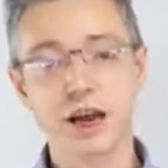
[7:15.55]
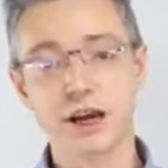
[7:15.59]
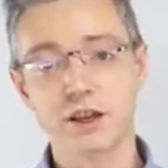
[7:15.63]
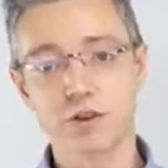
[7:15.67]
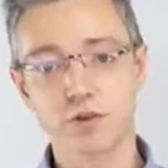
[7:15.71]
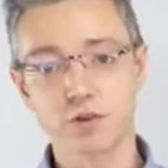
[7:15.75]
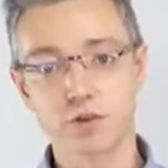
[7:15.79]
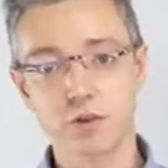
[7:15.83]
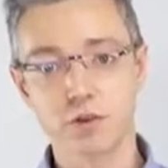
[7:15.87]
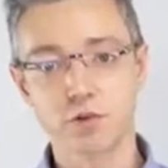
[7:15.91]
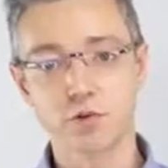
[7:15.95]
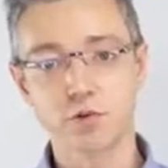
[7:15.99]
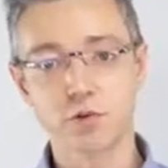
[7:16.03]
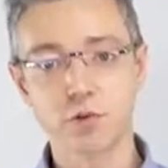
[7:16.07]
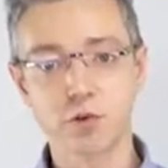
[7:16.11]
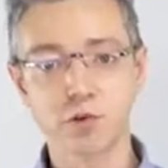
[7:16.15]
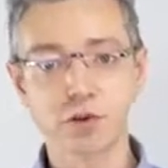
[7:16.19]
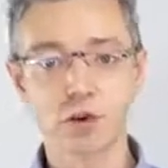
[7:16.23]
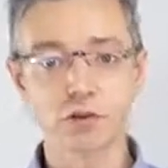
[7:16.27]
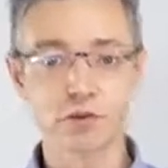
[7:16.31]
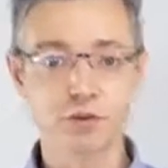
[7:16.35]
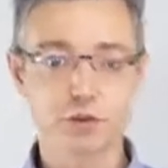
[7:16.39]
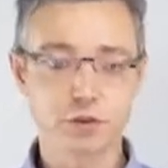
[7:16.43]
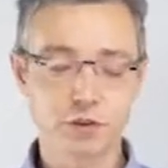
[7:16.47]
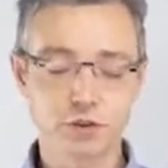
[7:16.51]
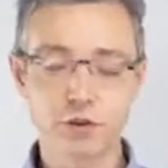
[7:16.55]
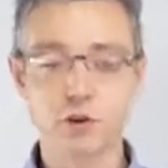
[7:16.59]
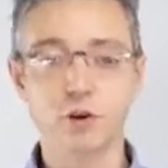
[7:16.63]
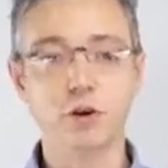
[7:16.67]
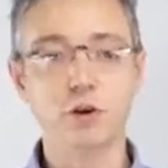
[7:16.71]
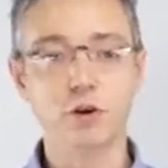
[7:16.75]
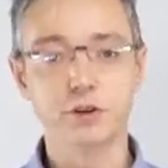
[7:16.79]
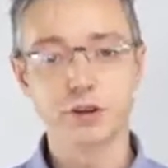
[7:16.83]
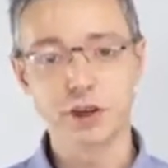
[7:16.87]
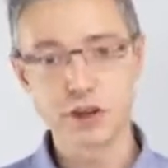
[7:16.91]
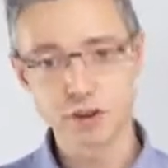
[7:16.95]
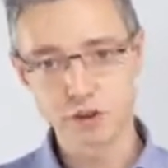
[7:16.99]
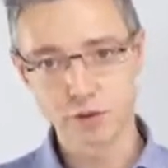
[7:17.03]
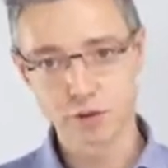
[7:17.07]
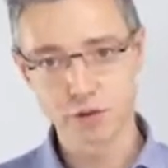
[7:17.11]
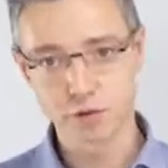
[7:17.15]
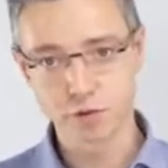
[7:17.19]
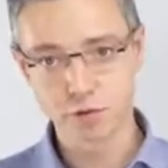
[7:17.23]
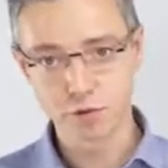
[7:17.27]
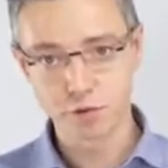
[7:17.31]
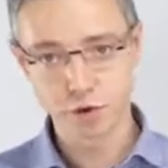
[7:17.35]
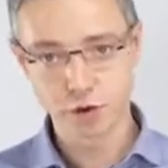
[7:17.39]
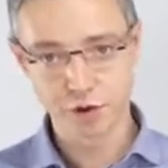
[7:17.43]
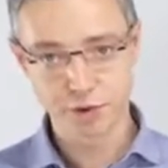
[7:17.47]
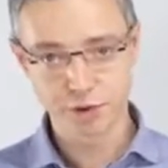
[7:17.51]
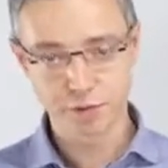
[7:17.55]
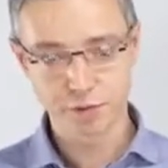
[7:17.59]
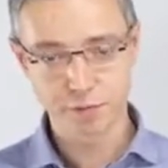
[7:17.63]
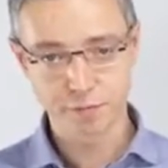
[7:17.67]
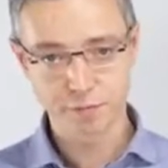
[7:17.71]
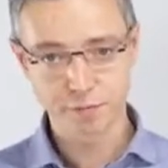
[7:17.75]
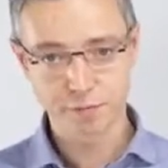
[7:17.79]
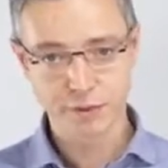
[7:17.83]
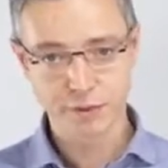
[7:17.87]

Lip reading: and so forth, so on and so forth.